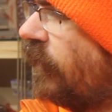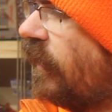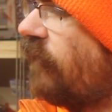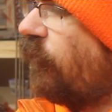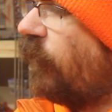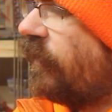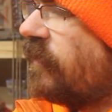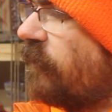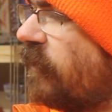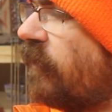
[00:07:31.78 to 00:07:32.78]
Even with
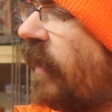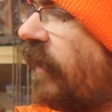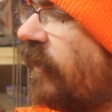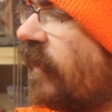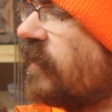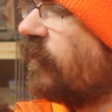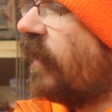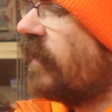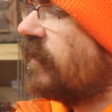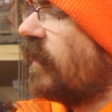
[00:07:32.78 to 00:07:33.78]
something behind it, I still
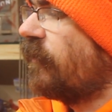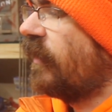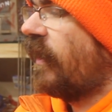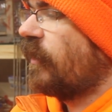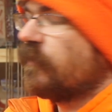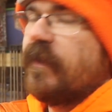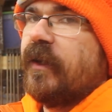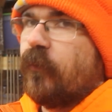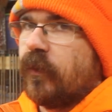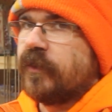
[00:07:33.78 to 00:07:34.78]
got some, and then I just made
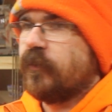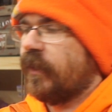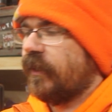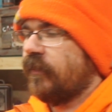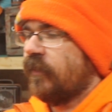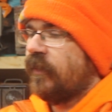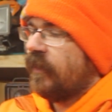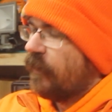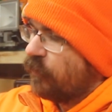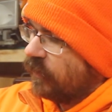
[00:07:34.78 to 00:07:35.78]
it worse when
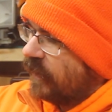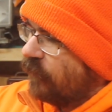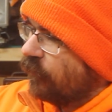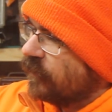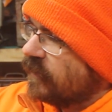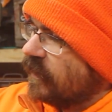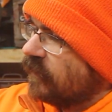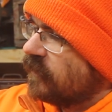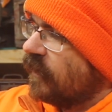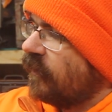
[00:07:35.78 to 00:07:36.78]
I put
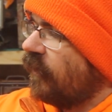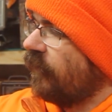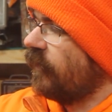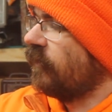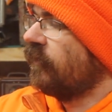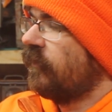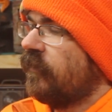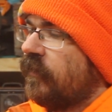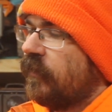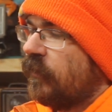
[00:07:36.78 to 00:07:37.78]
countersinks on all the
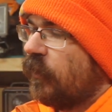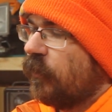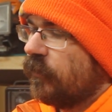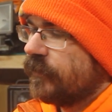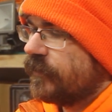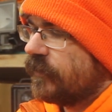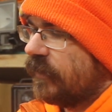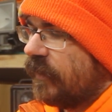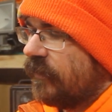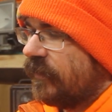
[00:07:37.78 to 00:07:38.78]
holes,
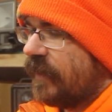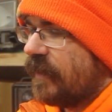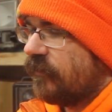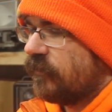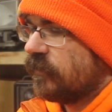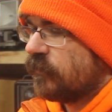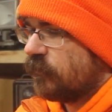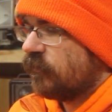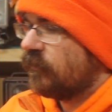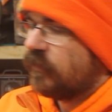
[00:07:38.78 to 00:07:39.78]
and I think that just
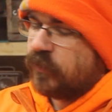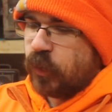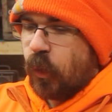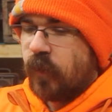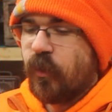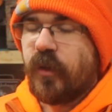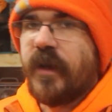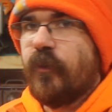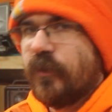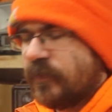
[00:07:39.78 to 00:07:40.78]
tore more
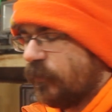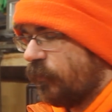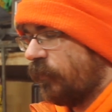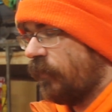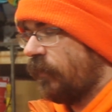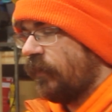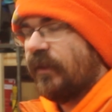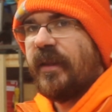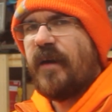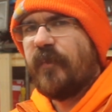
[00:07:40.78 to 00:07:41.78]
out. So
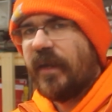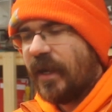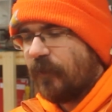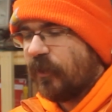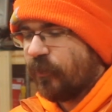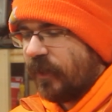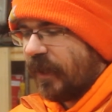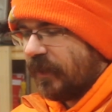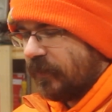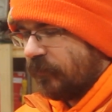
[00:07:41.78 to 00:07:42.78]
that might not have been a great
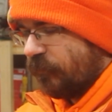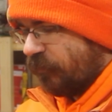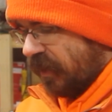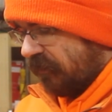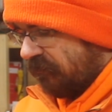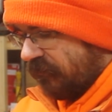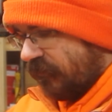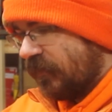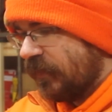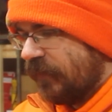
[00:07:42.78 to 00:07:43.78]
idea, but
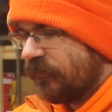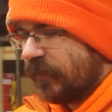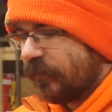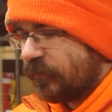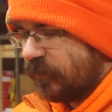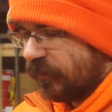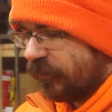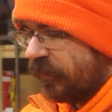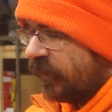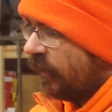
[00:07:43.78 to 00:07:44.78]
you live and you learn.